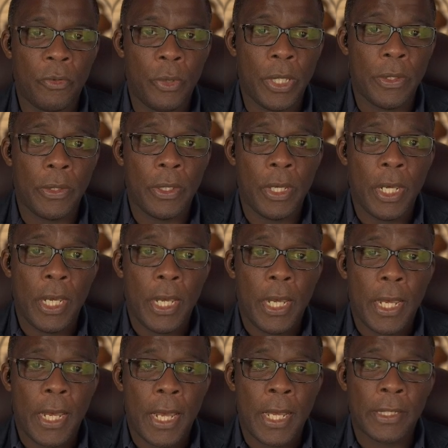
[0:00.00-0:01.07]
with
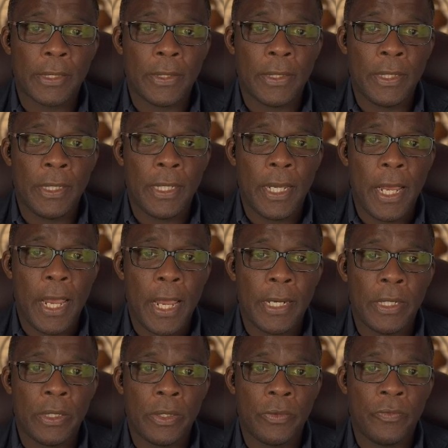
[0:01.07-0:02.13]
at the
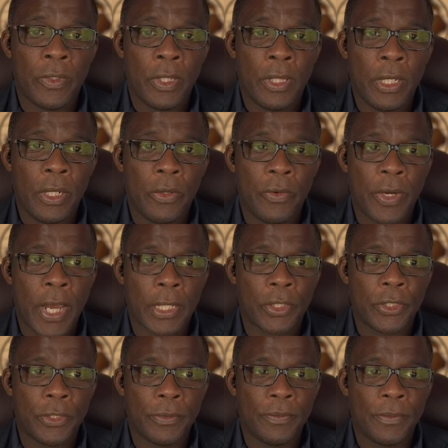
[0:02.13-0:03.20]
end of the link
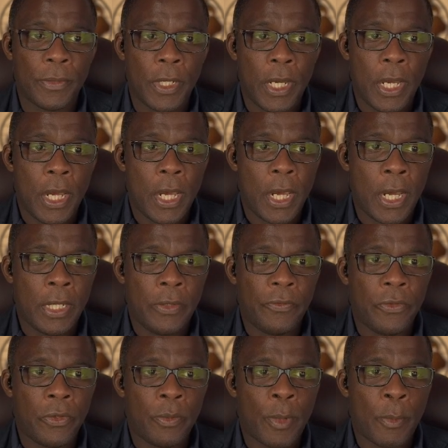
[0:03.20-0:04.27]
reaction. And if
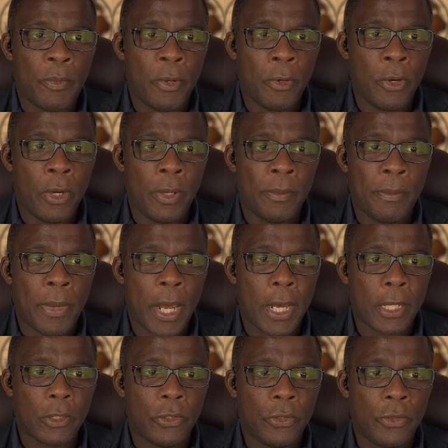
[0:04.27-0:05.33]
you remember going
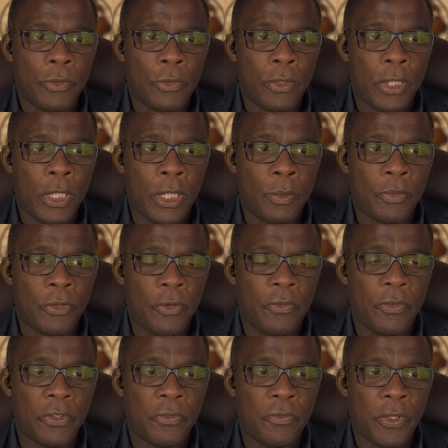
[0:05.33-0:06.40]
back to the
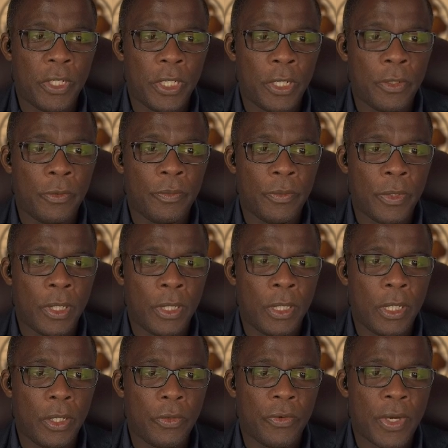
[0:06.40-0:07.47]
previous video, the
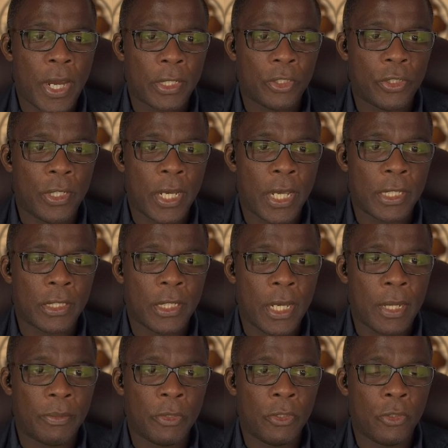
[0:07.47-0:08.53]
link reaction has to
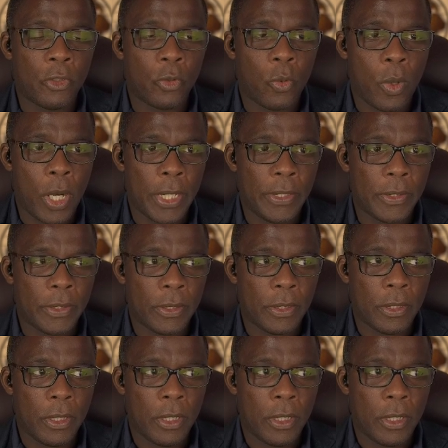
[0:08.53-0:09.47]
happen twice